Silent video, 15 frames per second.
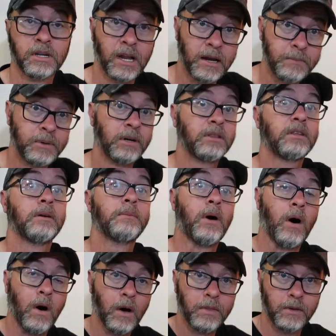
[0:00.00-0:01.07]
and they put them
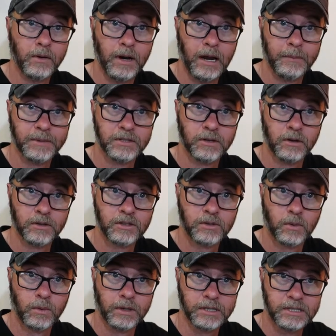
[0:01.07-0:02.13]
on their Amazon
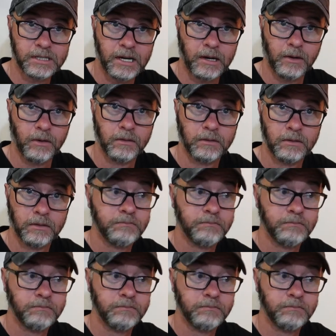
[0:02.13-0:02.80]
store to sell.